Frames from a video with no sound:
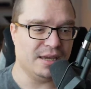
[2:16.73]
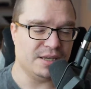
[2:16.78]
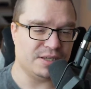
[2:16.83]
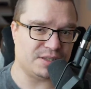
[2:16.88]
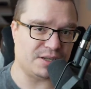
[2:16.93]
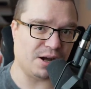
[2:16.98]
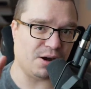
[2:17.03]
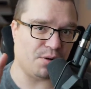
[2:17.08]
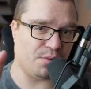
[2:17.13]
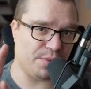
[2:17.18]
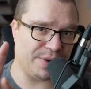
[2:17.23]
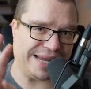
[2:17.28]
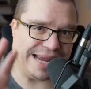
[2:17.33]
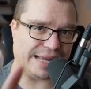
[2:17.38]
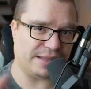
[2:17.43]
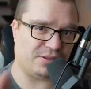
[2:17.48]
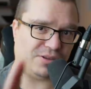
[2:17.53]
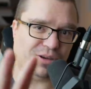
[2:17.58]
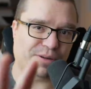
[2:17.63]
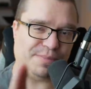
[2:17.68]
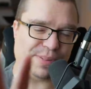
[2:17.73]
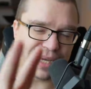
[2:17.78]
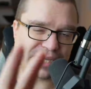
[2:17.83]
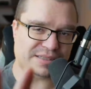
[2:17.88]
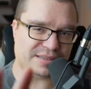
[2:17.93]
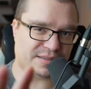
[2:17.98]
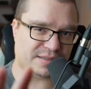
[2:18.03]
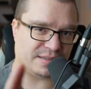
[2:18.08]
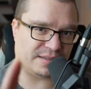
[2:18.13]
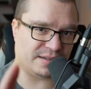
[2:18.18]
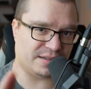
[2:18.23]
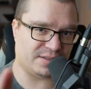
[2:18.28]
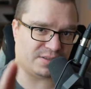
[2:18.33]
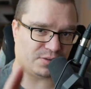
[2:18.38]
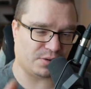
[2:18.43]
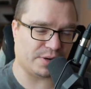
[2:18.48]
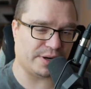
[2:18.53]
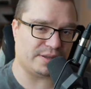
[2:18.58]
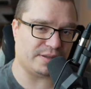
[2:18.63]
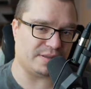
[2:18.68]
So we got two pieces to the
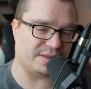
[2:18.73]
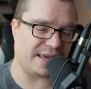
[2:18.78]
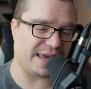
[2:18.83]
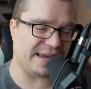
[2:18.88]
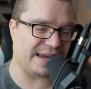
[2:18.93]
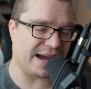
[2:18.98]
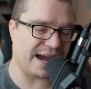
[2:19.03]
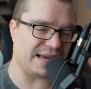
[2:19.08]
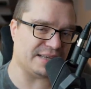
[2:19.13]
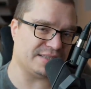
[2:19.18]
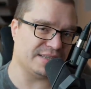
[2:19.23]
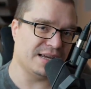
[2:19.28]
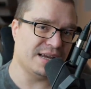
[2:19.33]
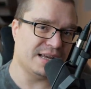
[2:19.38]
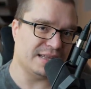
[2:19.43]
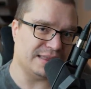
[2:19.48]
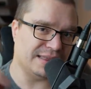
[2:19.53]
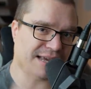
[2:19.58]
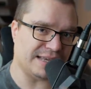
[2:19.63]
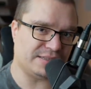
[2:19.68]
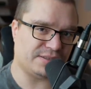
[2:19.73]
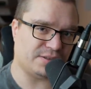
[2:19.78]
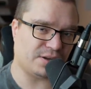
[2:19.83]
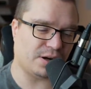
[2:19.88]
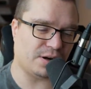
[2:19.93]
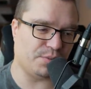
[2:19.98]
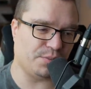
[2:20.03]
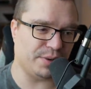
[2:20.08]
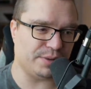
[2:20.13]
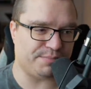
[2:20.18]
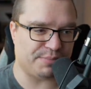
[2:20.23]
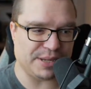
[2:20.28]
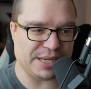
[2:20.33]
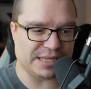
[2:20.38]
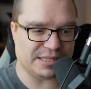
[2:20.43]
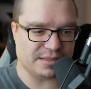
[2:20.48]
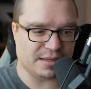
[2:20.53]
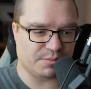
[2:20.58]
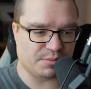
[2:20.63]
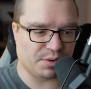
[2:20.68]
story today, guys. Let's start with
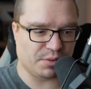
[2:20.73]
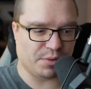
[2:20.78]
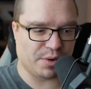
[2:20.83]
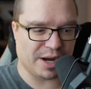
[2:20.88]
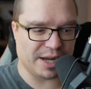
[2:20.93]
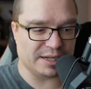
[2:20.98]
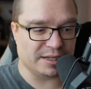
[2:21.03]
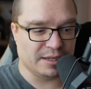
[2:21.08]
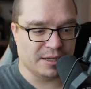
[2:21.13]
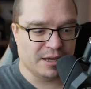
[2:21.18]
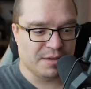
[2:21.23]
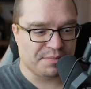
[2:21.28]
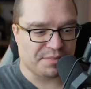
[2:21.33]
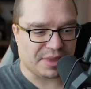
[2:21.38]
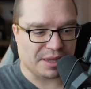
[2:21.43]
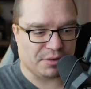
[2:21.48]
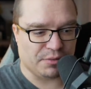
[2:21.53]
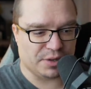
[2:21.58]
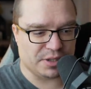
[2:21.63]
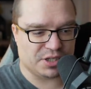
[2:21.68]
piece number one, which